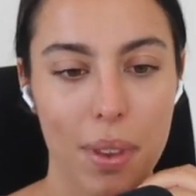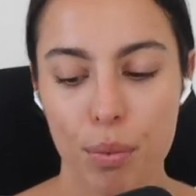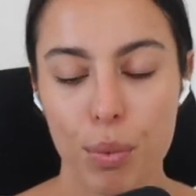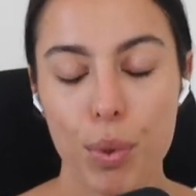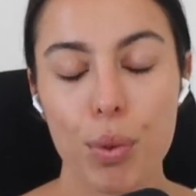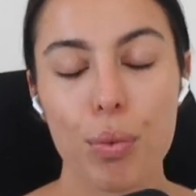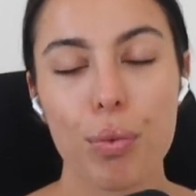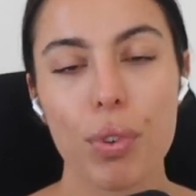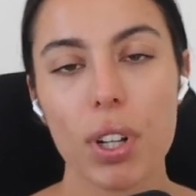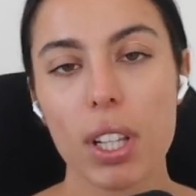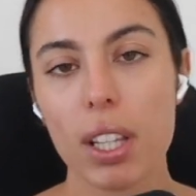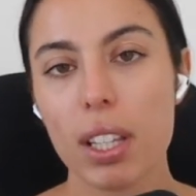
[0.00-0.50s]
We
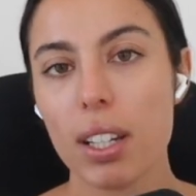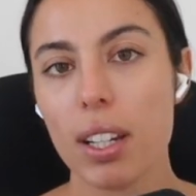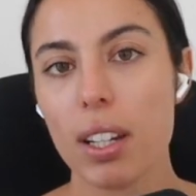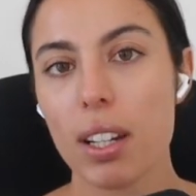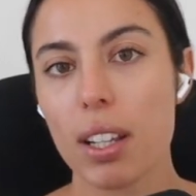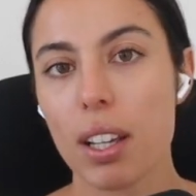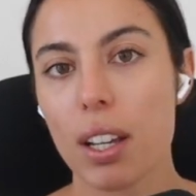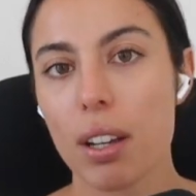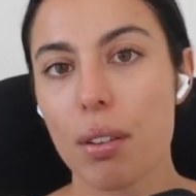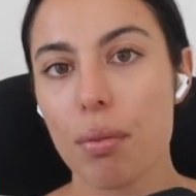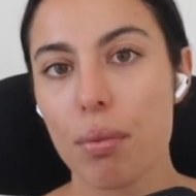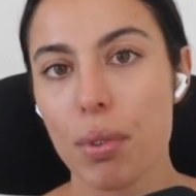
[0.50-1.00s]
really need
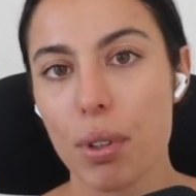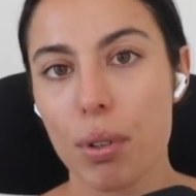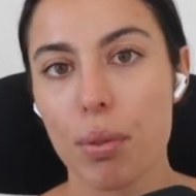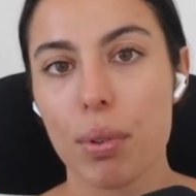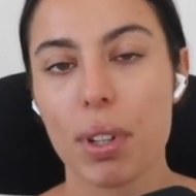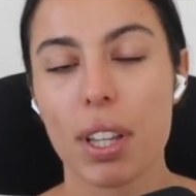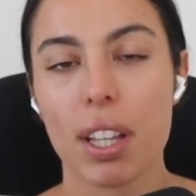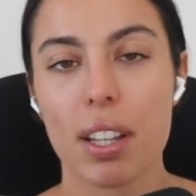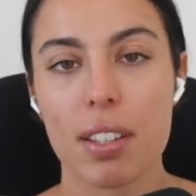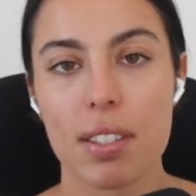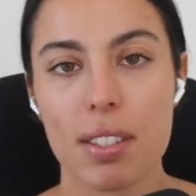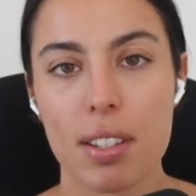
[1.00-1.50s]
to get real
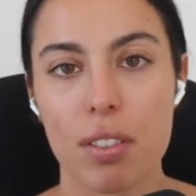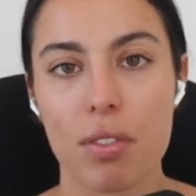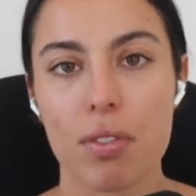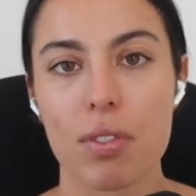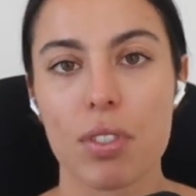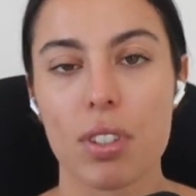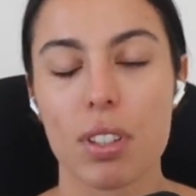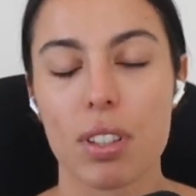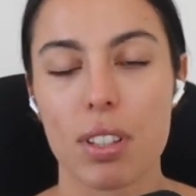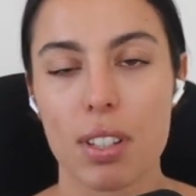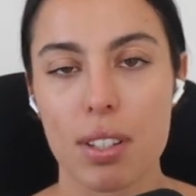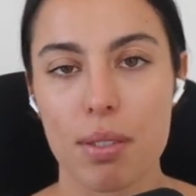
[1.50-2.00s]
with ourselves
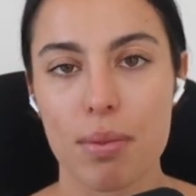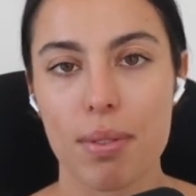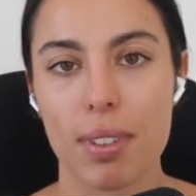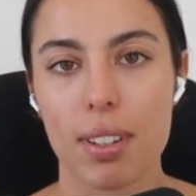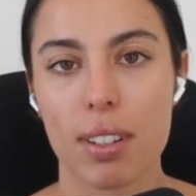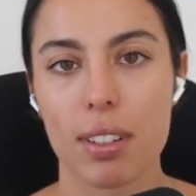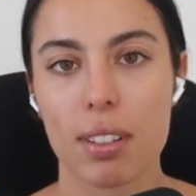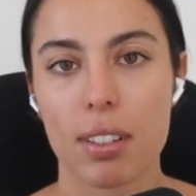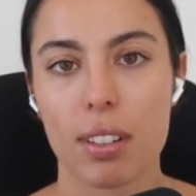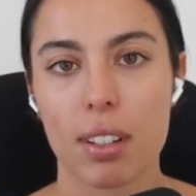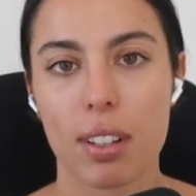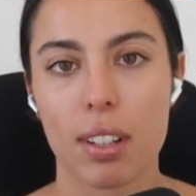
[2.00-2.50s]
on this
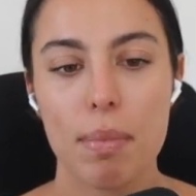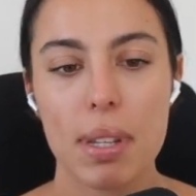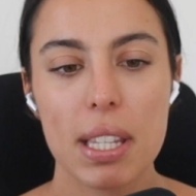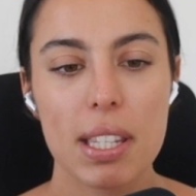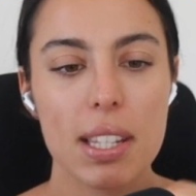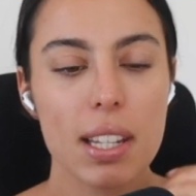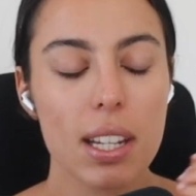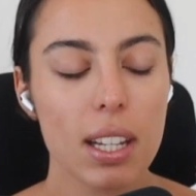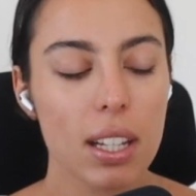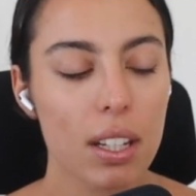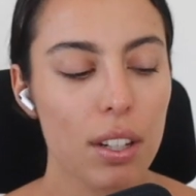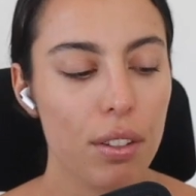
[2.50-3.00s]
one.
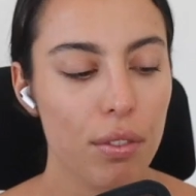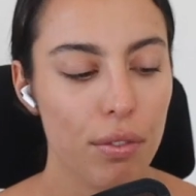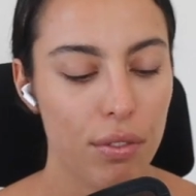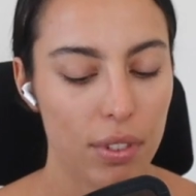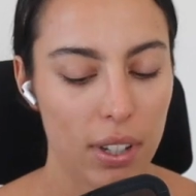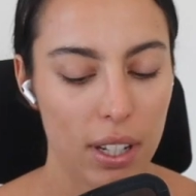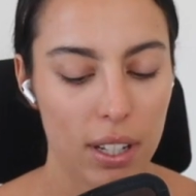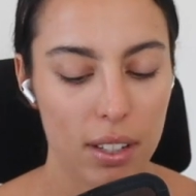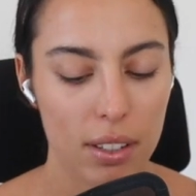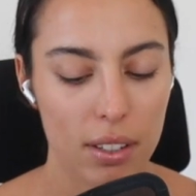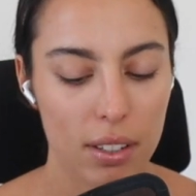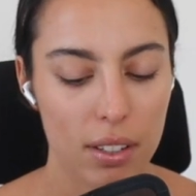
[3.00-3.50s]
Missing an
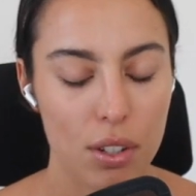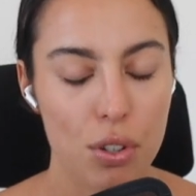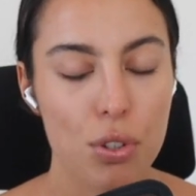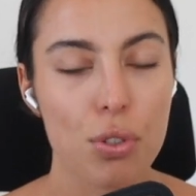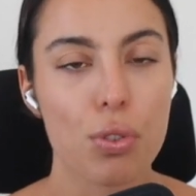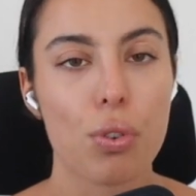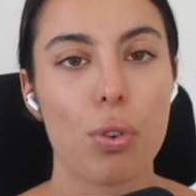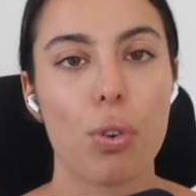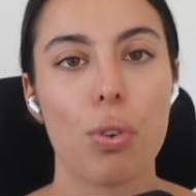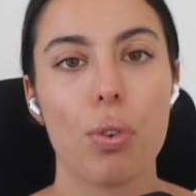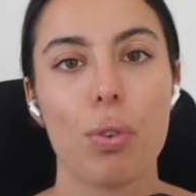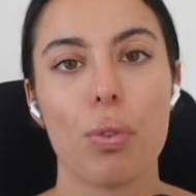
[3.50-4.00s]
event,
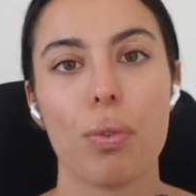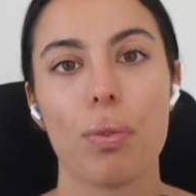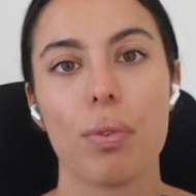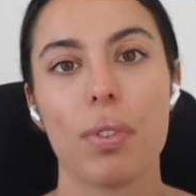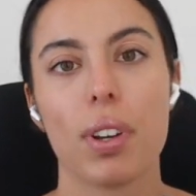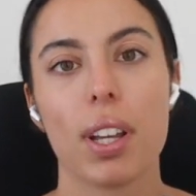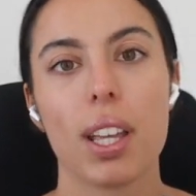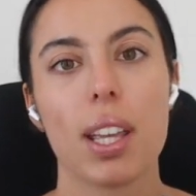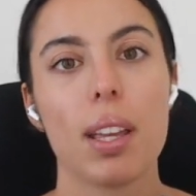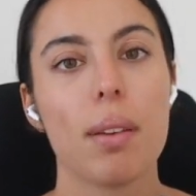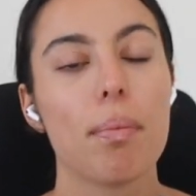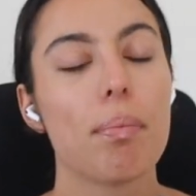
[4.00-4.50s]
sure,
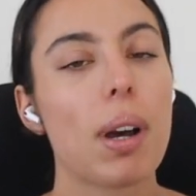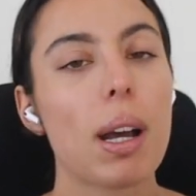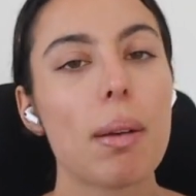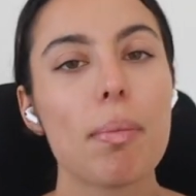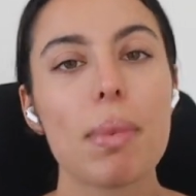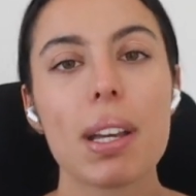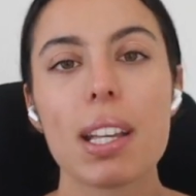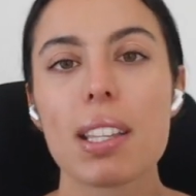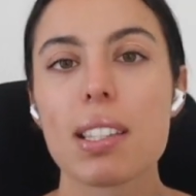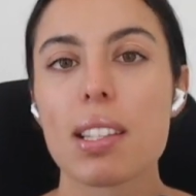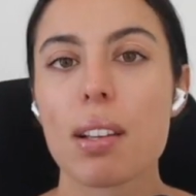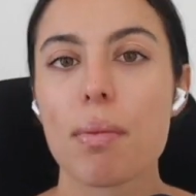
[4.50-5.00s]
it might
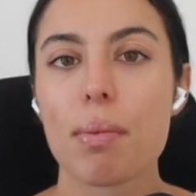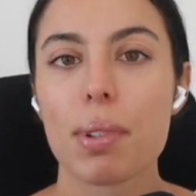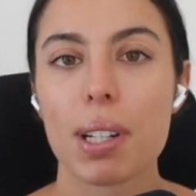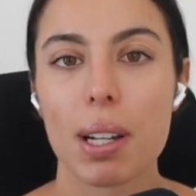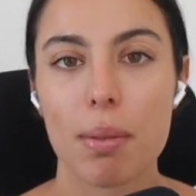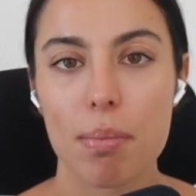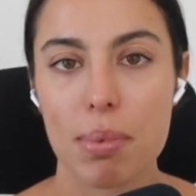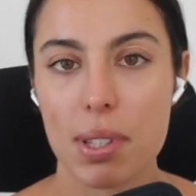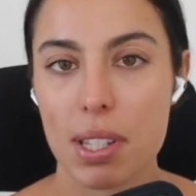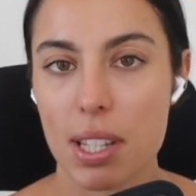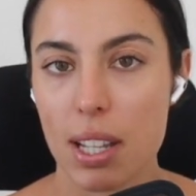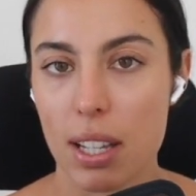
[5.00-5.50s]
make someone
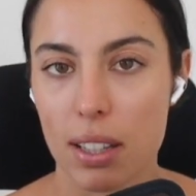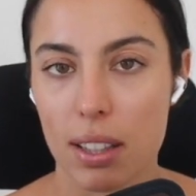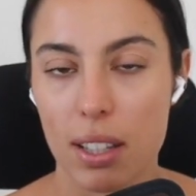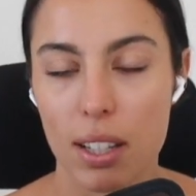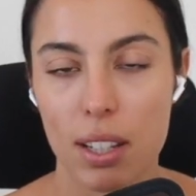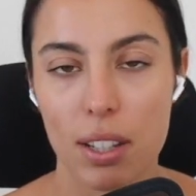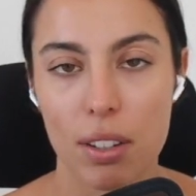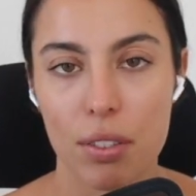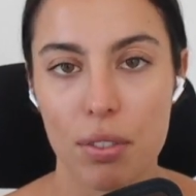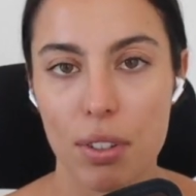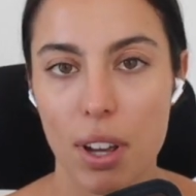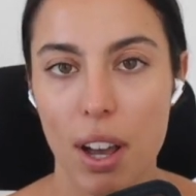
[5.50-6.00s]
upset
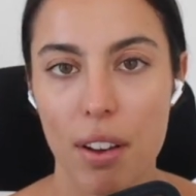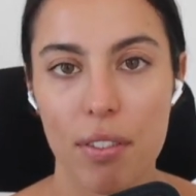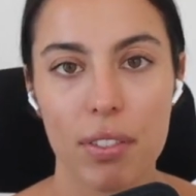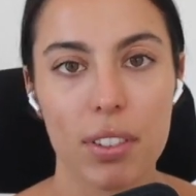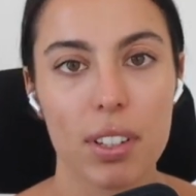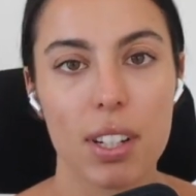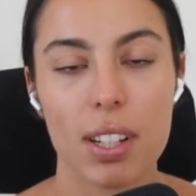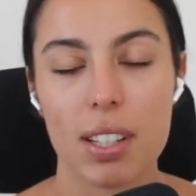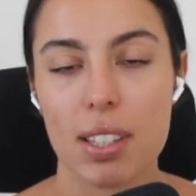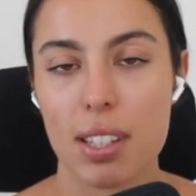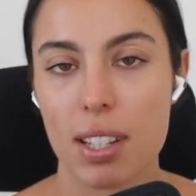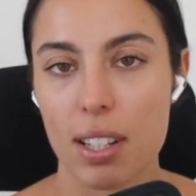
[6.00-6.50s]
that you
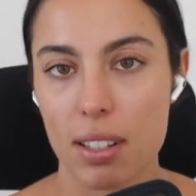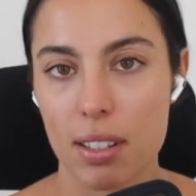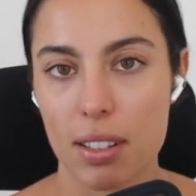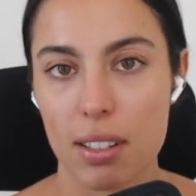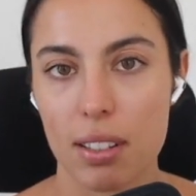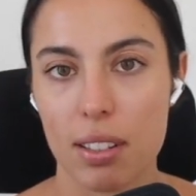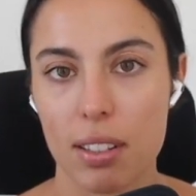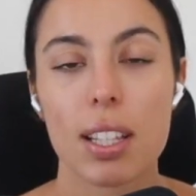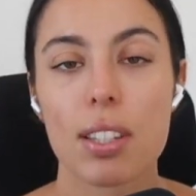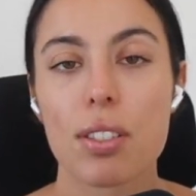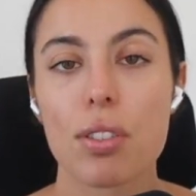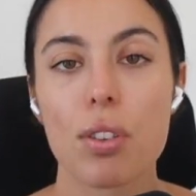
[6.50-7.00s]
haven't
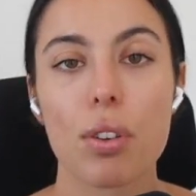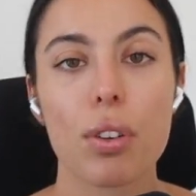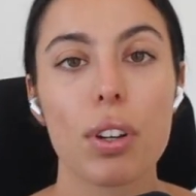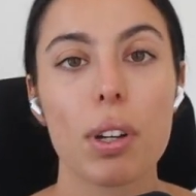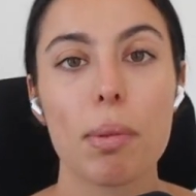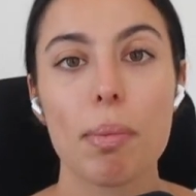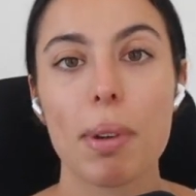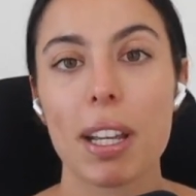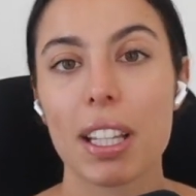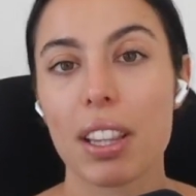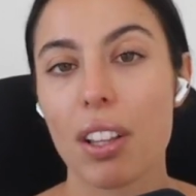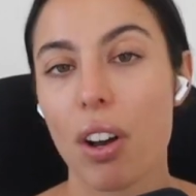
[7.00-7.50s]
attended. It's not going to
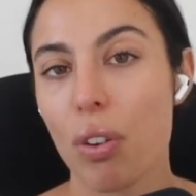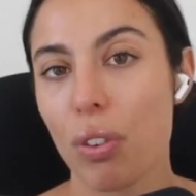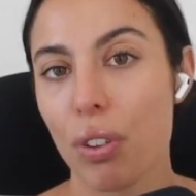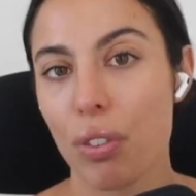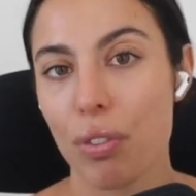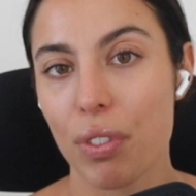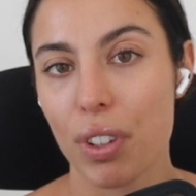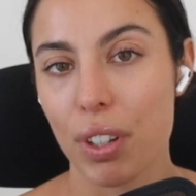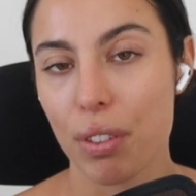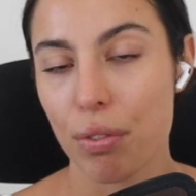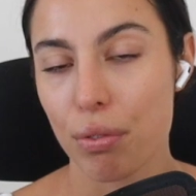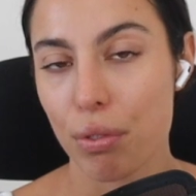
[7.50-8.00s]
make the whole
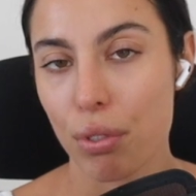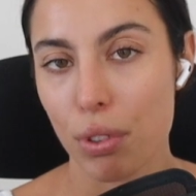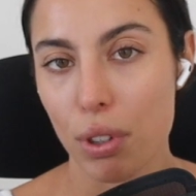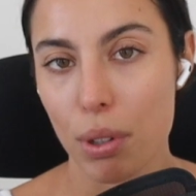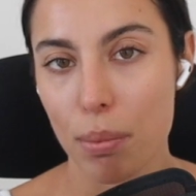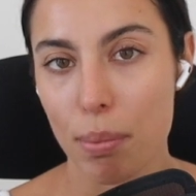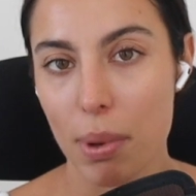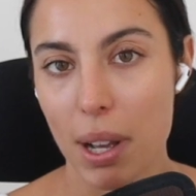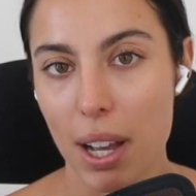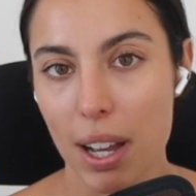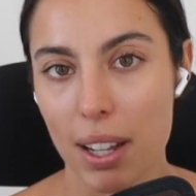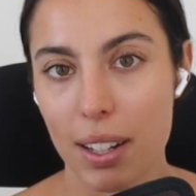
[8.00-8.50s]
event fall
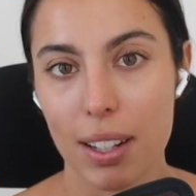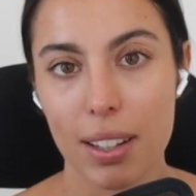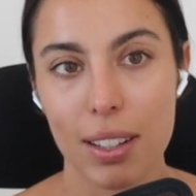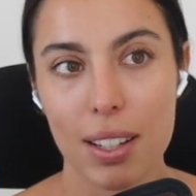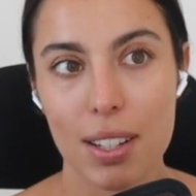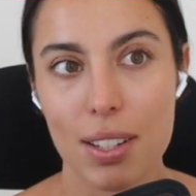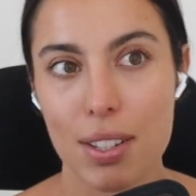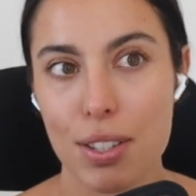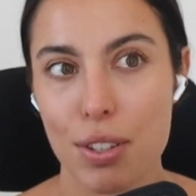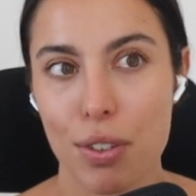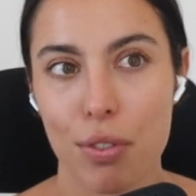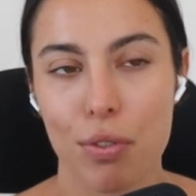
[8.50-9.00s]
apart
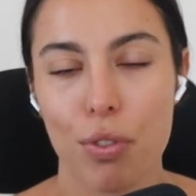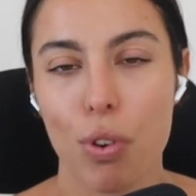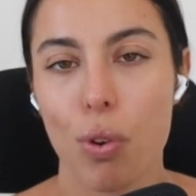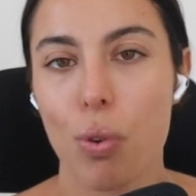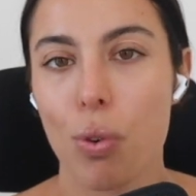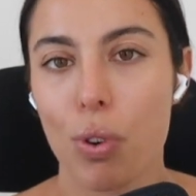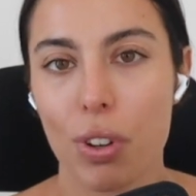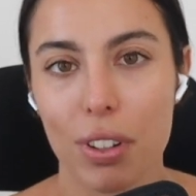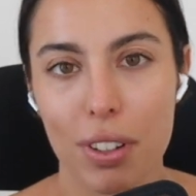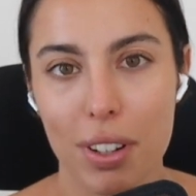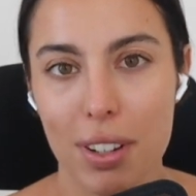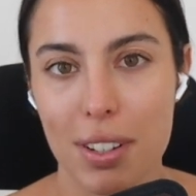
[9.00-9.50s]
unless you've
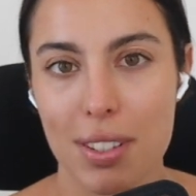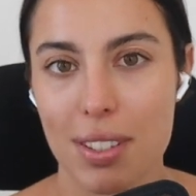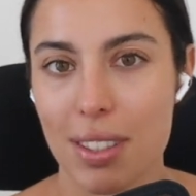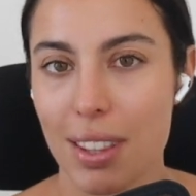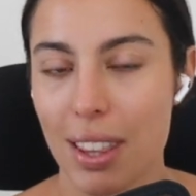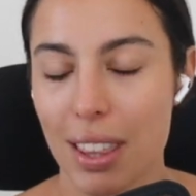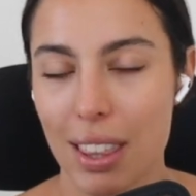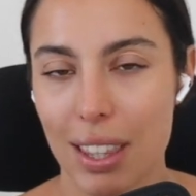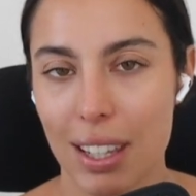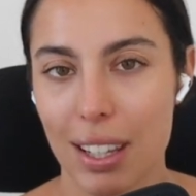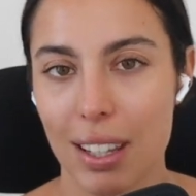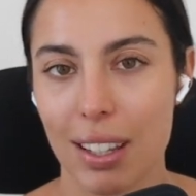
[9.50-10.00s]
organized
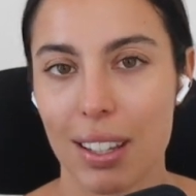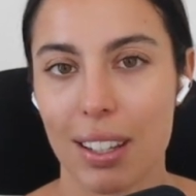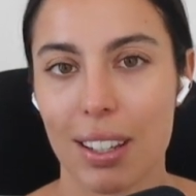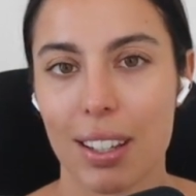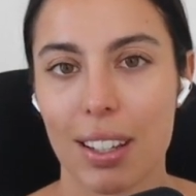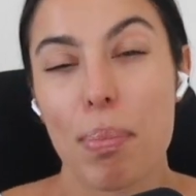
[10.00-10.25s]
the thing.